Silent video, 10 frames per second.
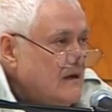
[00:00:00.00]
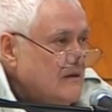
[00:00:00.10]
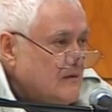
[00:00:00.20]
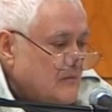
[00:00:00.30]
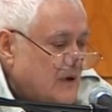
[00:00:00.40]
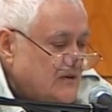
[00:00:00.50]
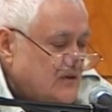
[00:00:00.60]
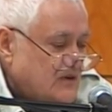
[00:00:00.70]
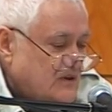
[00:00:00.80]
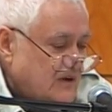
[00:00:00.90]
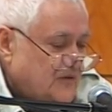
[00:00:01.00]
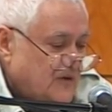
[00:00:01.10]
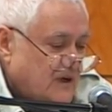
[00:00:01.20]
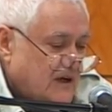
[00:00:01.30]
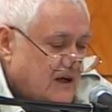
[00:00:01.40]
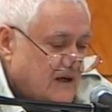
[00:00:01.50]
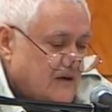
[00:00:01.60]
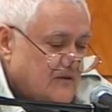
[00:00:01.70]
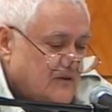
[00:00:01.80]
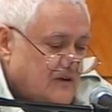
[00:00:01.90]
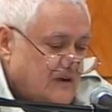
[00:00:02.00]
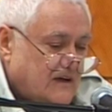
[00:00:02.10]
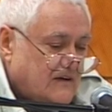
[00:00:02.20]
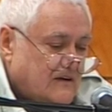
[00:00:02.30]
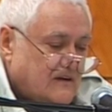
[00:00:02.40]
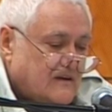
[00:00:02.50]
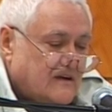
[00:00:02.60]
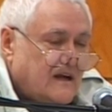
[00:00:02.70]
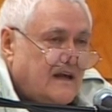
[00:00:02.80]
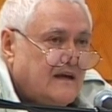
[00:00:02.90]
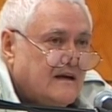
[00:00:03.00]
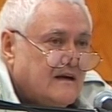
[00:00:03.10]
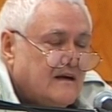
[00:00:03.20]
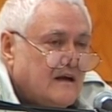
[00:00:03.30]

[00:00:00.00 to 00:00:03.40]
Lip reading: the much different kind of citizens needed